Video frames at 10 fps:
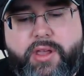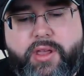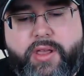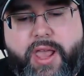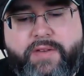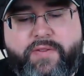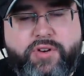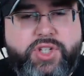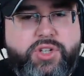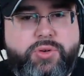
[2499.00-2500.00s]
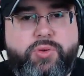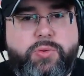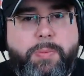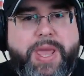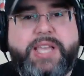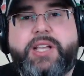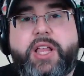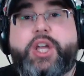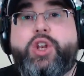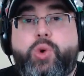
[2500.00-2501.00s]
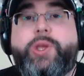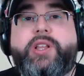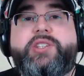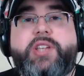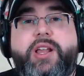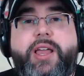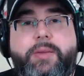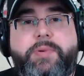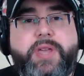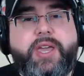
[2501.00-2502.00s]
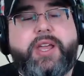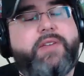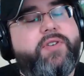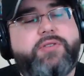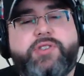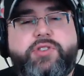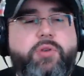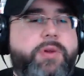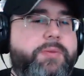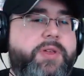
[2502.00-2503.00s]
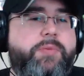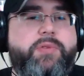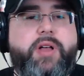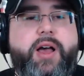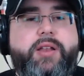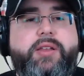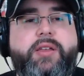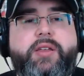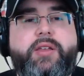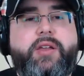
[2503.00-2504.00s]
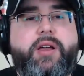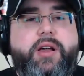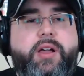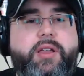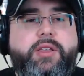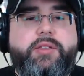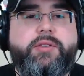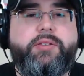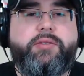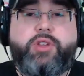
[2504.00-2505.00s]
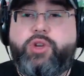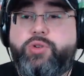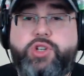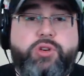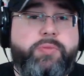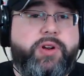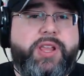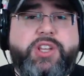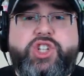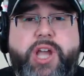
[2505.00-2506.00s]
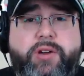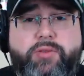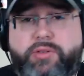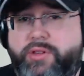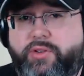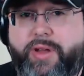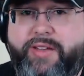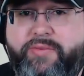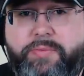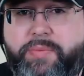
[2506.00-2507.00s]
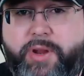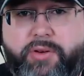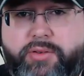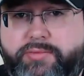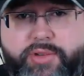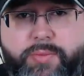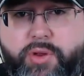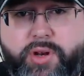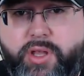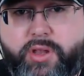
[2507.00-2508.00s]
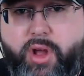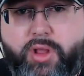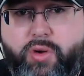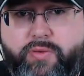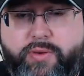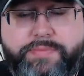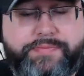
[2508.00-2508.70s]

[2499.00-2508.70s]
adverse to making like a New England style IPA, and I've heard so many people on uh, YouTube or in general in the craft beer community all over